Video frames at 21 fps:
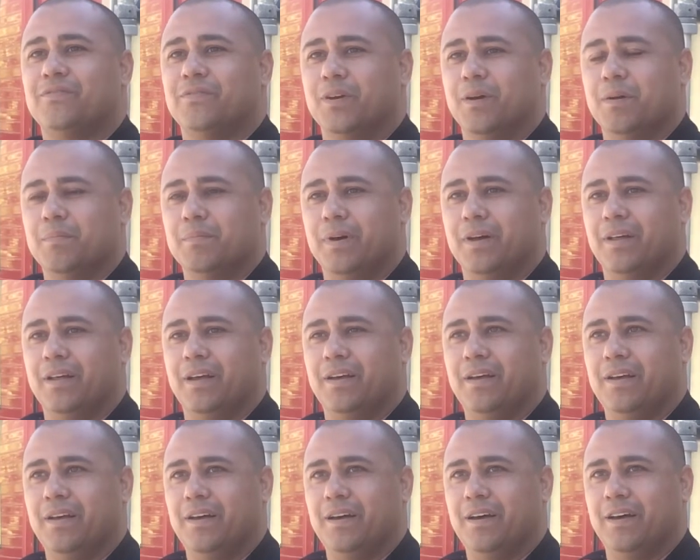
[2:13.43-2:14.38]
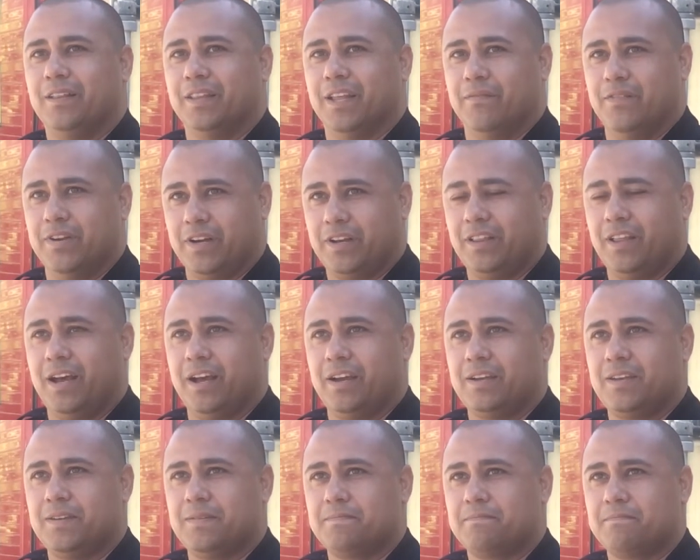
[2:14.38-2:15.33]
From 11
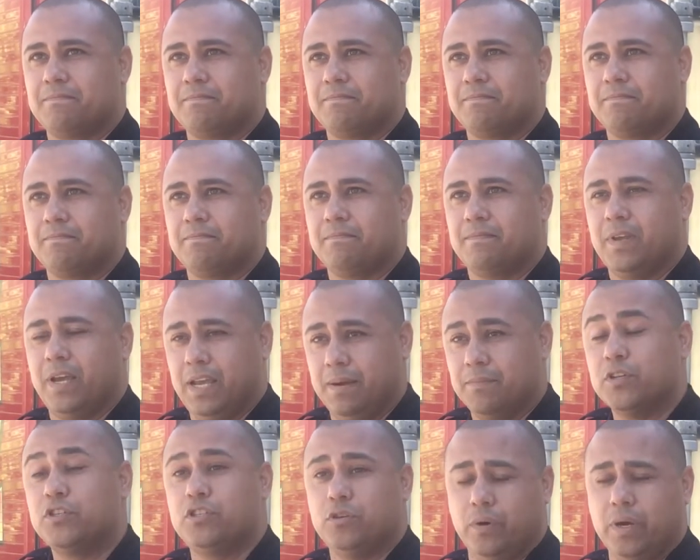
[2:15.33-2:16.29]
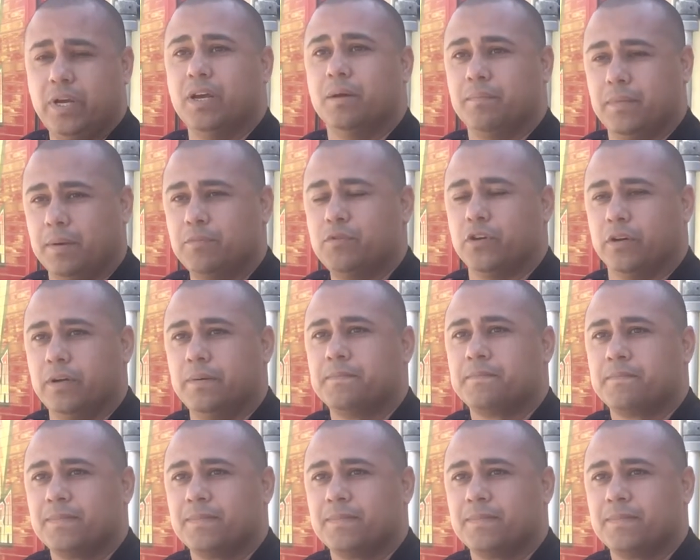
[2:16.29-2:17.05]
o'clock a.m. to 2 a.m. That's right.